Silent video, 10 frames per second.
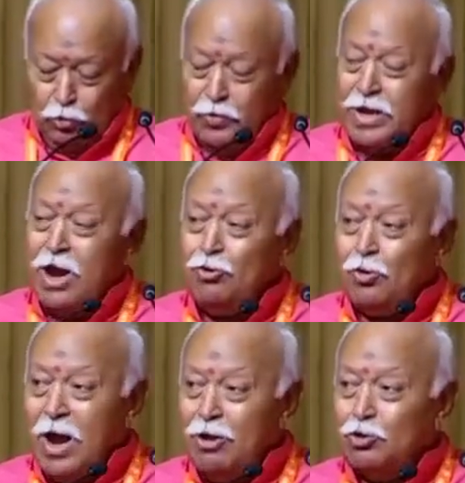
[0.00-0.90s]
So we
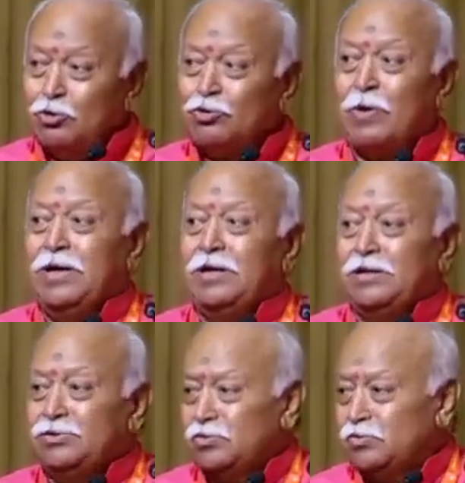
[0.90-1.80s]
have to have those
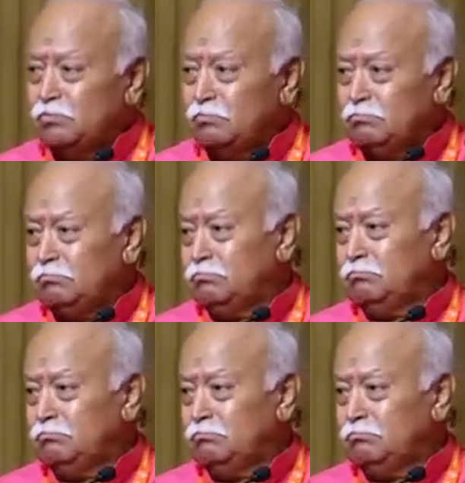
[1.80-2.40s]
qualities.